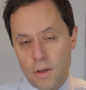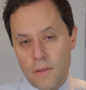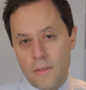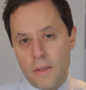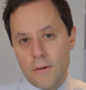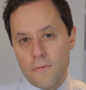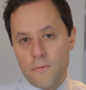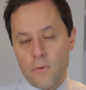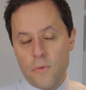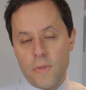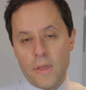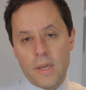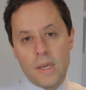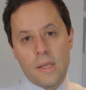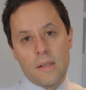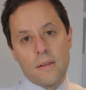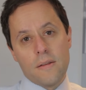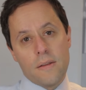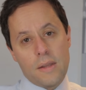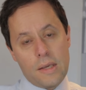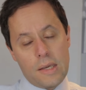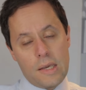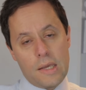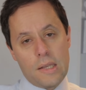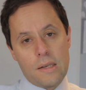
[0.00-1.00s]
and therefore they
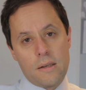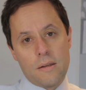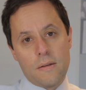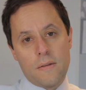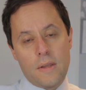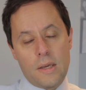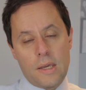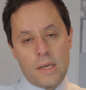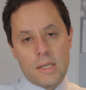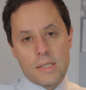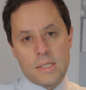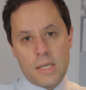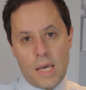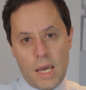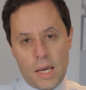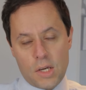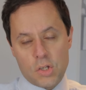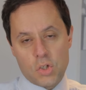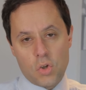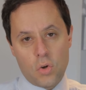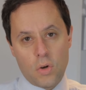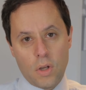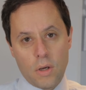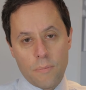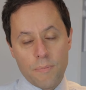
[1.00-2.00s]
get
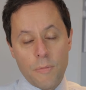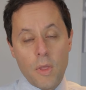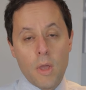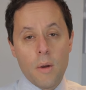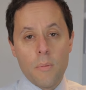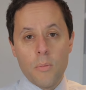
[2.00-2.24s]
taxed on it,